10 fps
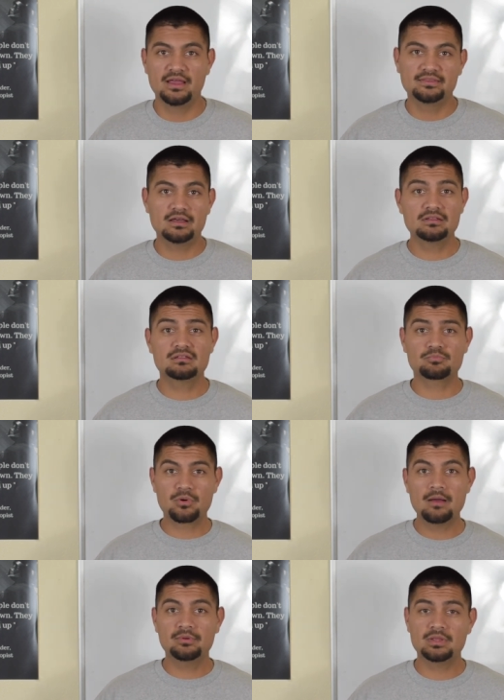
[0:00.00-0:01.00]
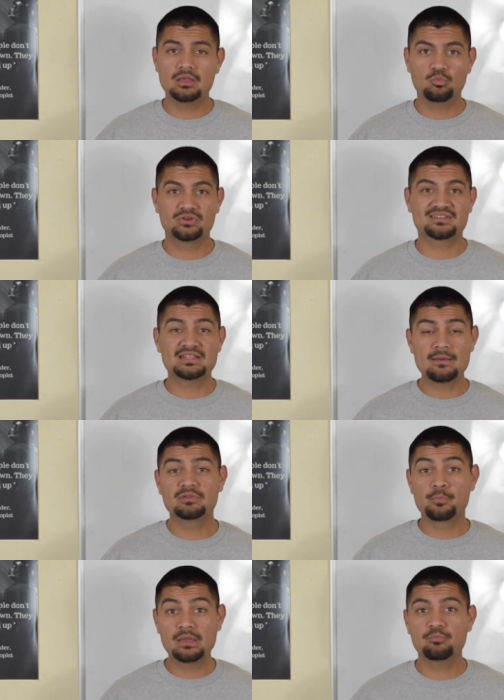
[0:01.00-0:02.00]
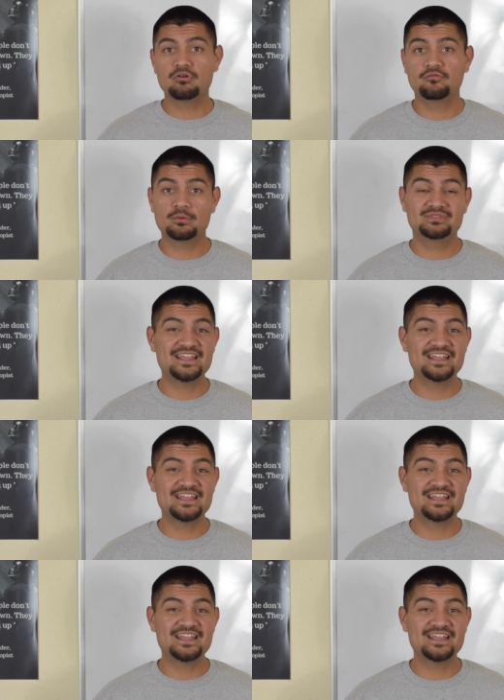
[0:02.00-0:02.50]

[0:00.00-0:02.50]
Now, this is probably what stops people from